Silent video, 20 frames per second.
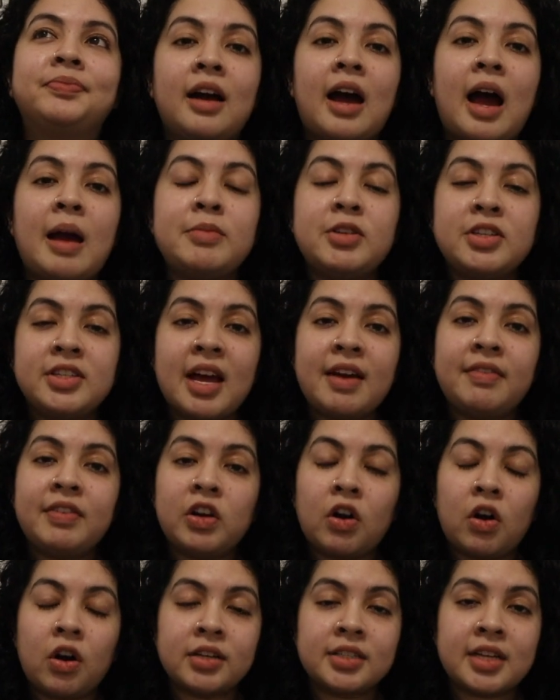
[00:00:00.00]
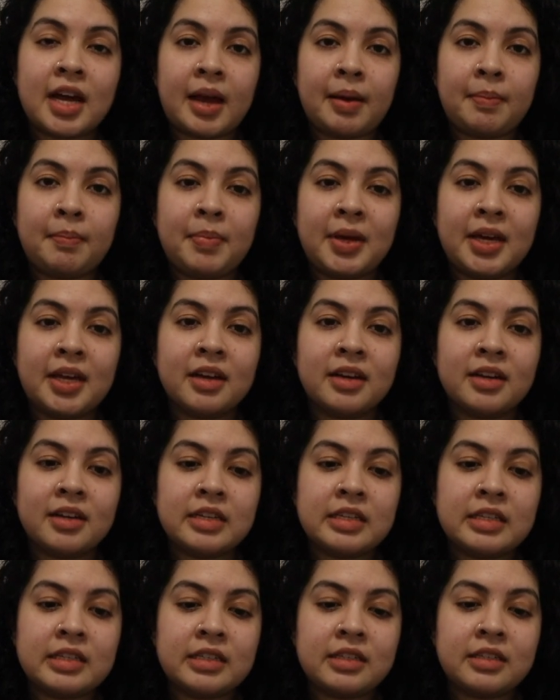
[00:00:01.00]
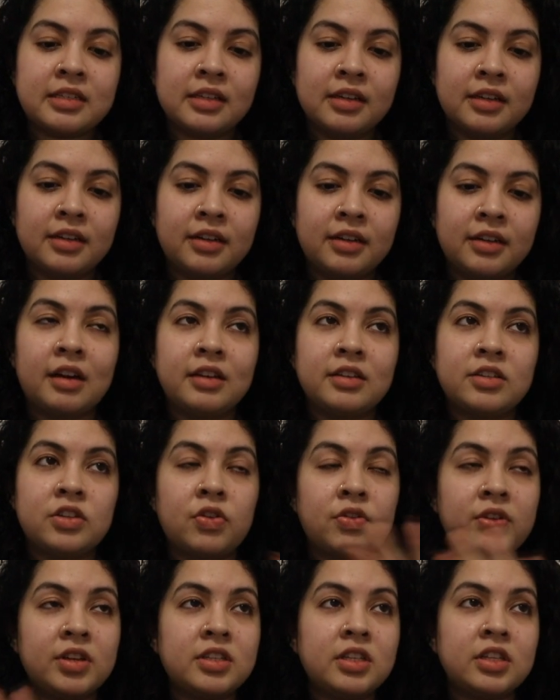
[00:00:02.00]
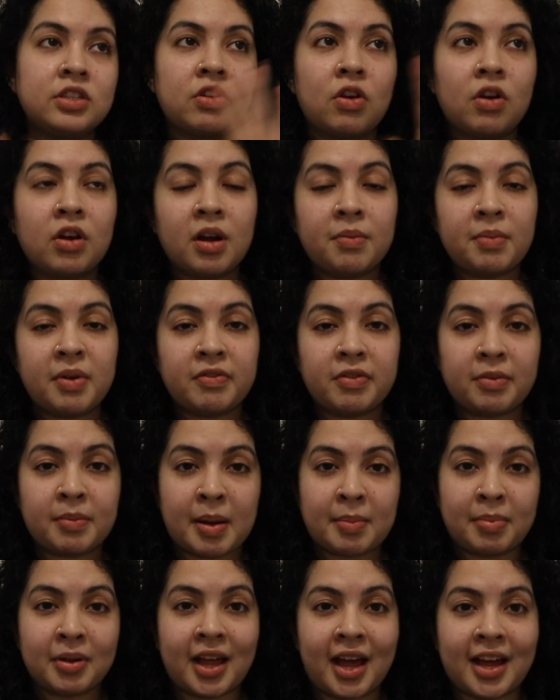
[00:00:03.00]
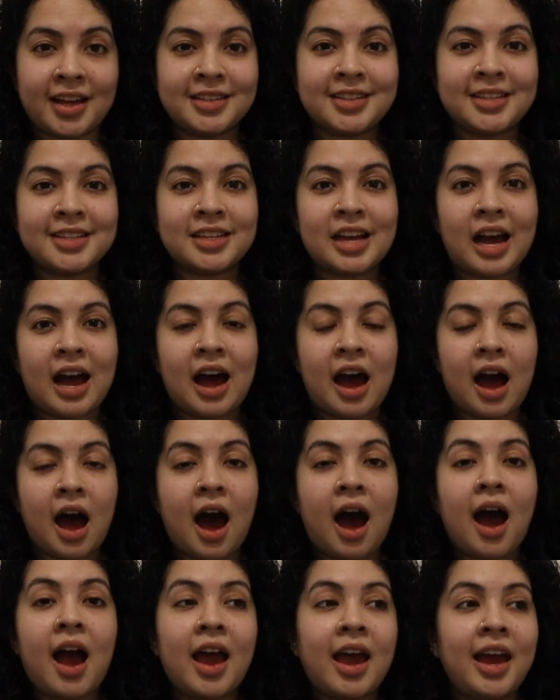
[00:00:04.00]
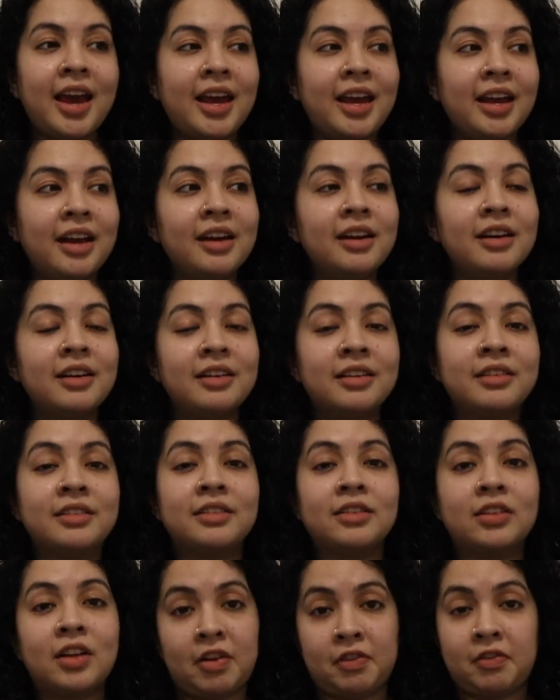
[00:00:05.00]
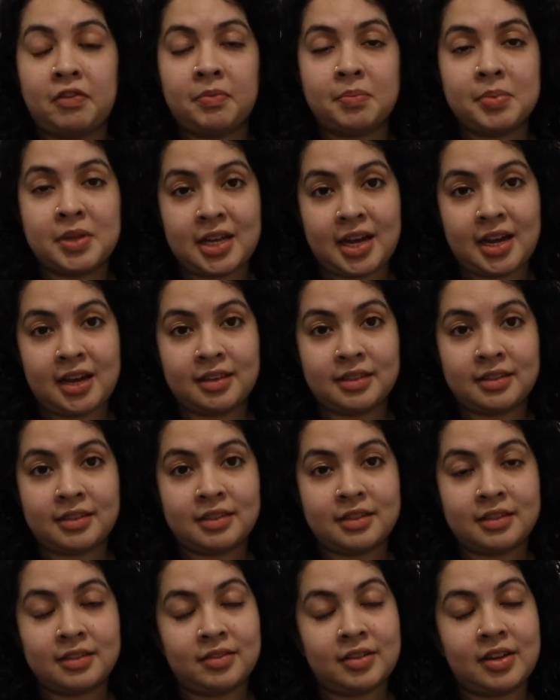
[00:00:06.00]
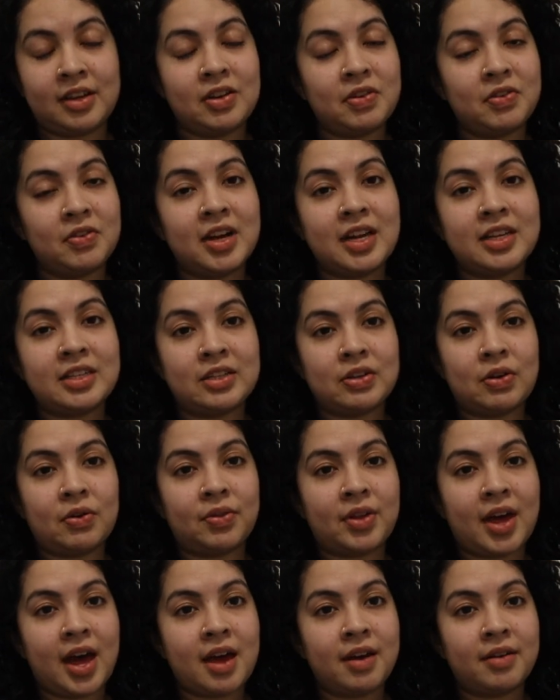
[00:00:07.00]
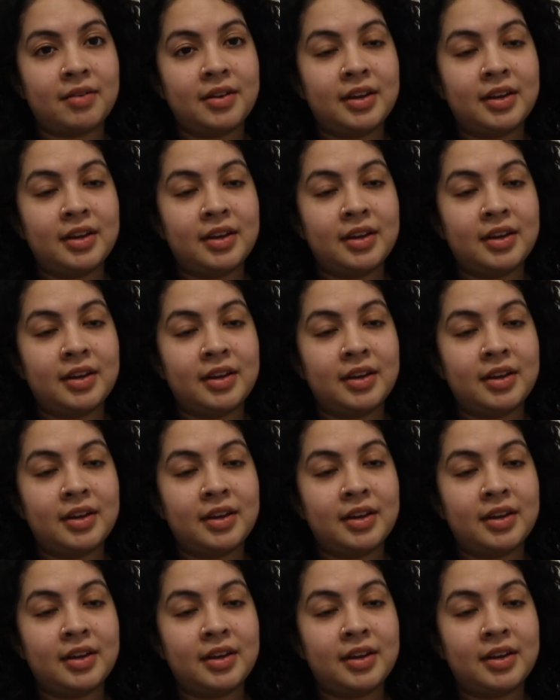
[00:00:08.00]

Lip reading: I'm just having a hard time because, so this is all coming from my plants. I love plants, and you guys know that.